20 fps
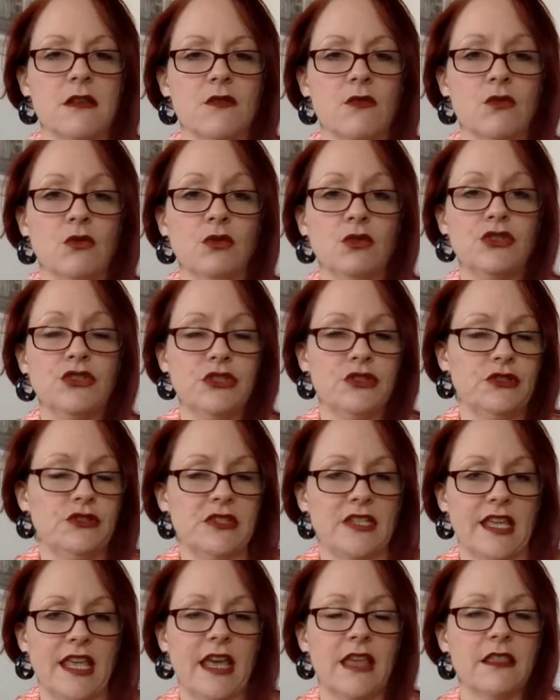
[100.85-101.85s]
all do
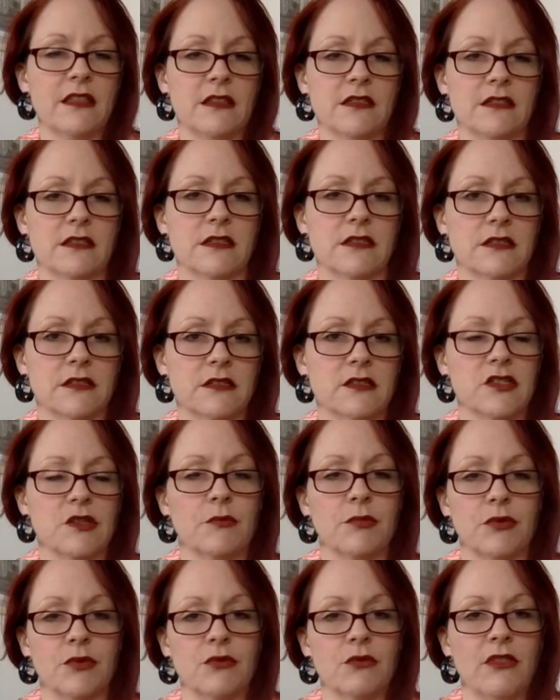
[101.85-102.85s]
together to
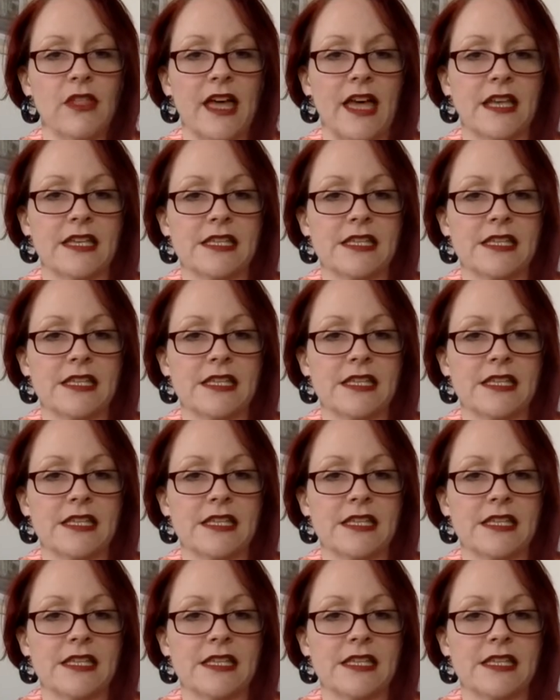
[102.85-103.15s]
support that.